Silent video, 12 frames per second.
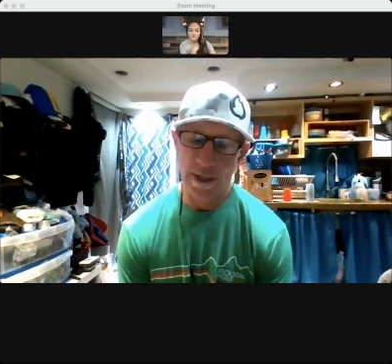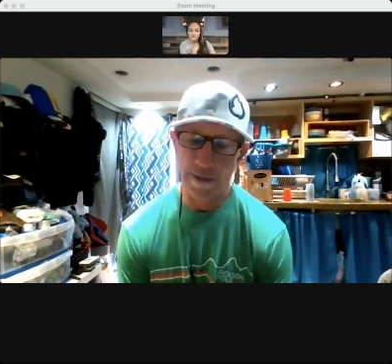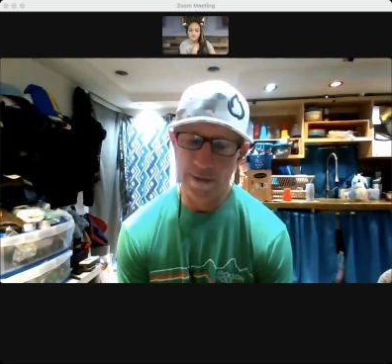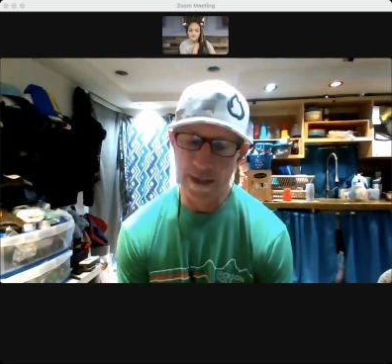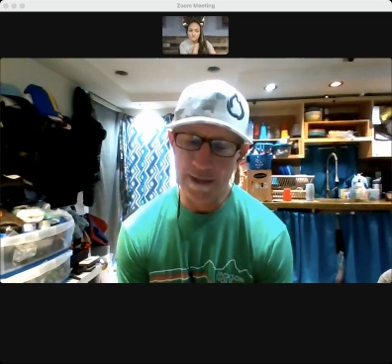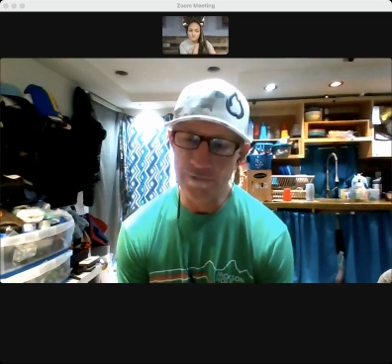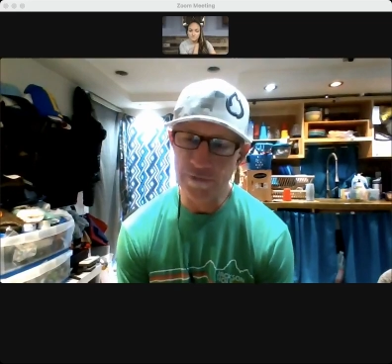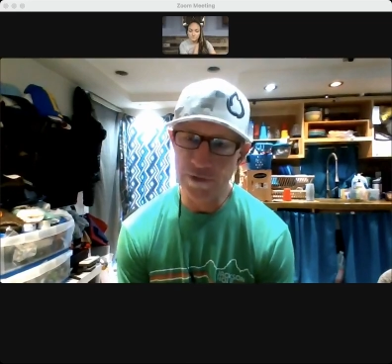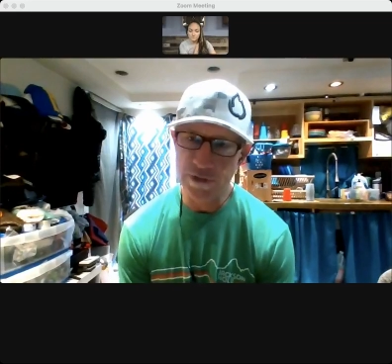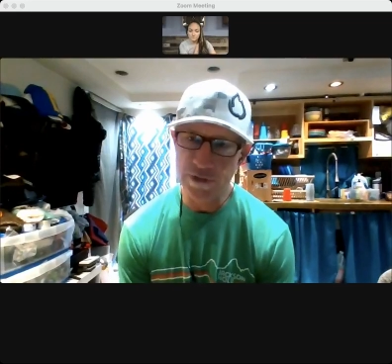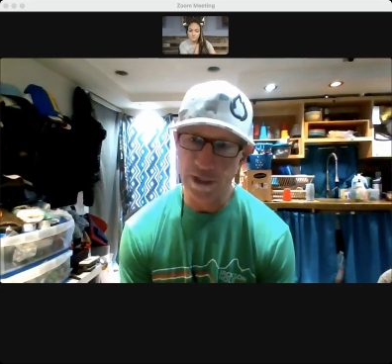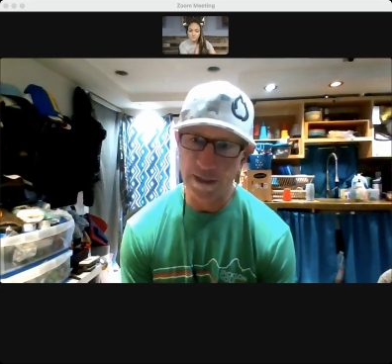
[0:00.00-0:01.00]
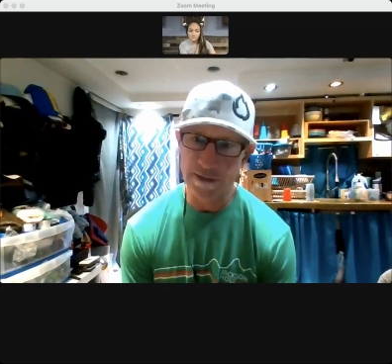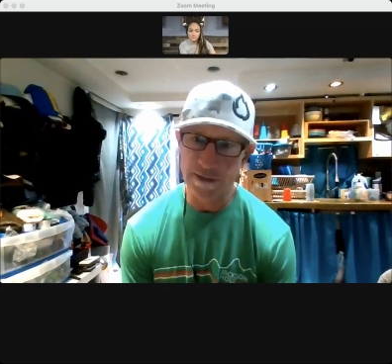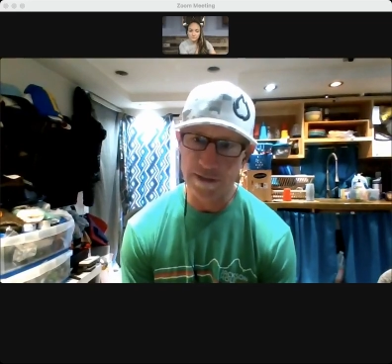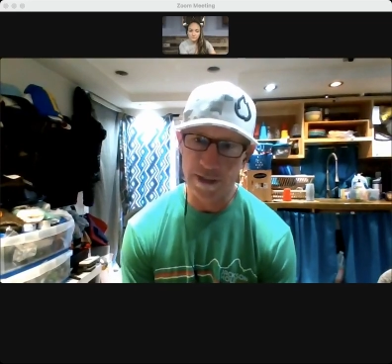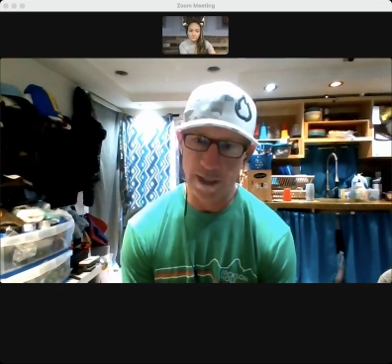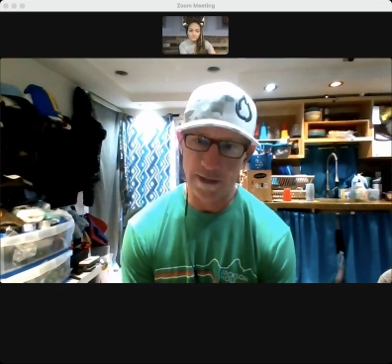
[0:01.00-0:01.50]
And that gives you a chance
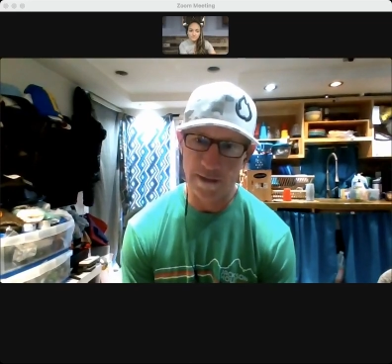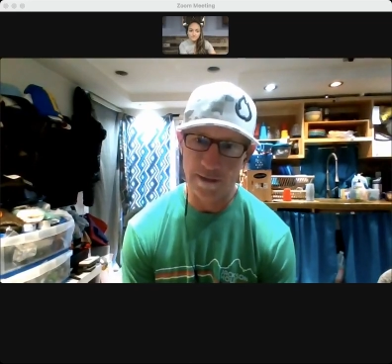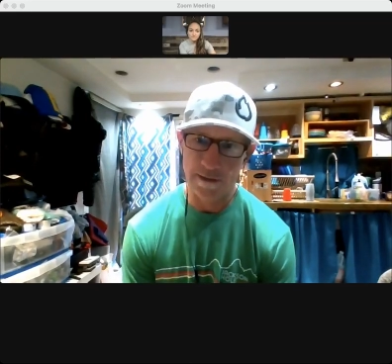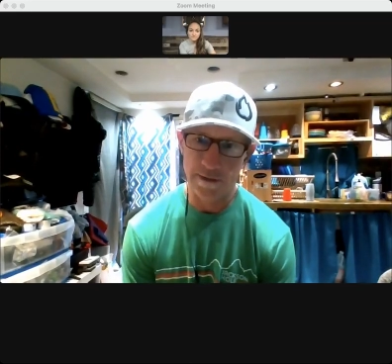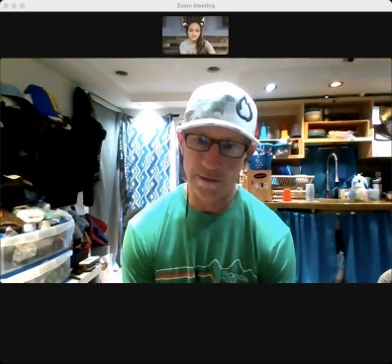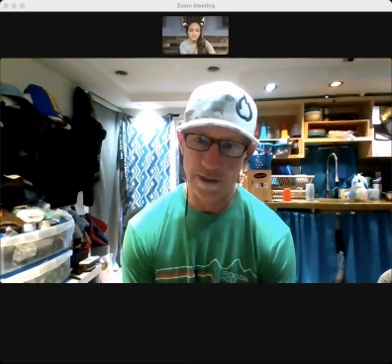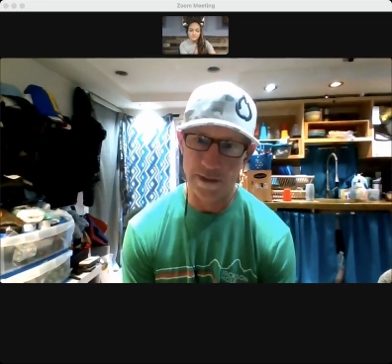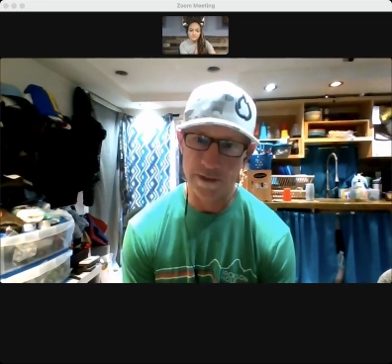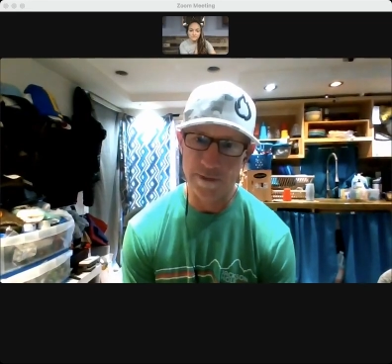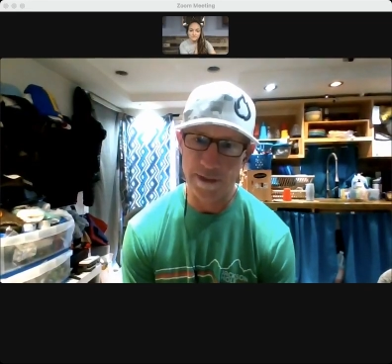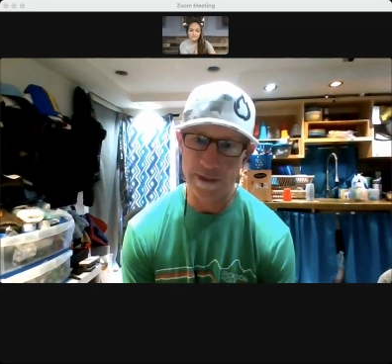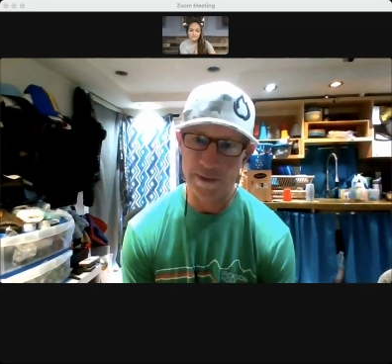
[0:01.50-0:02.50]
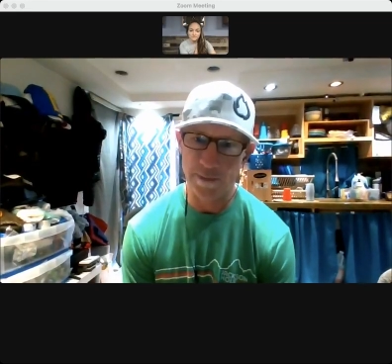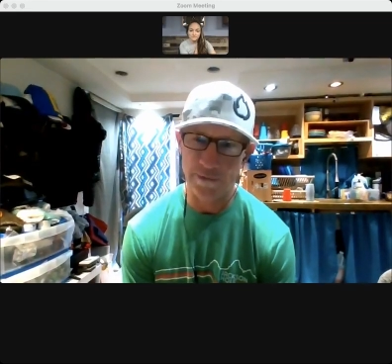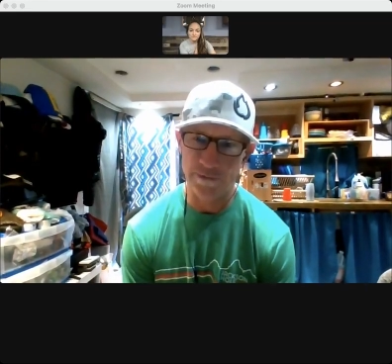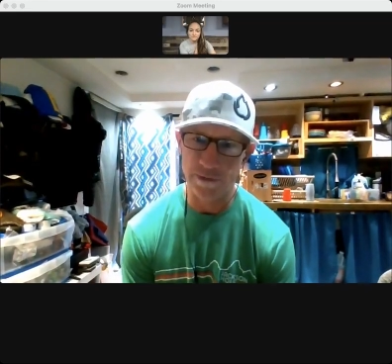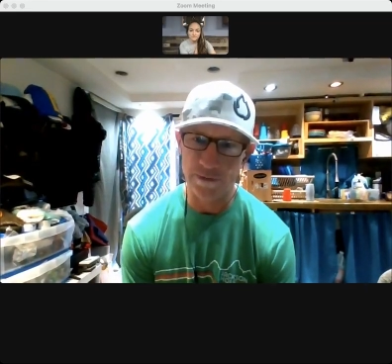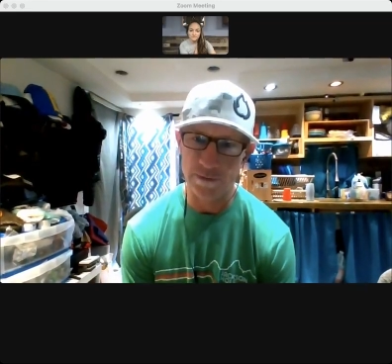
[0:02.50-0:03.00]
to check the airspace
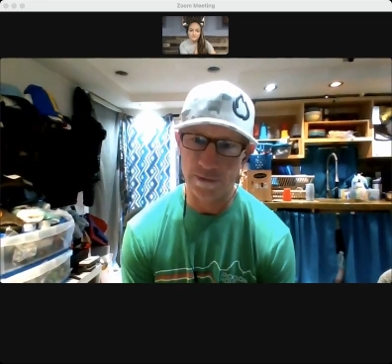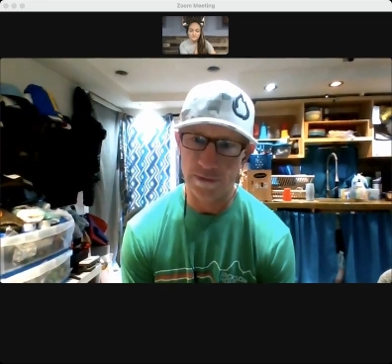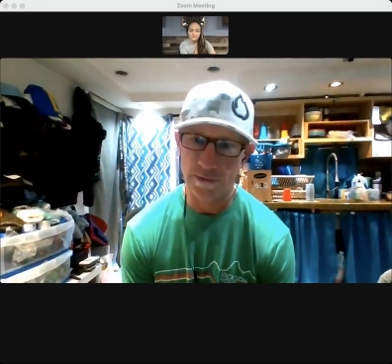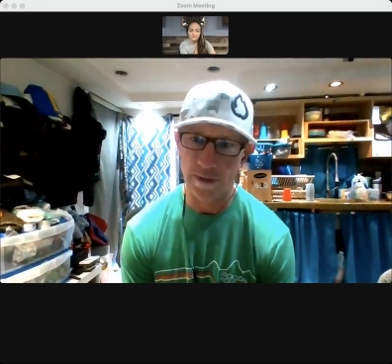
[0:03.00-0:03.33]
above you,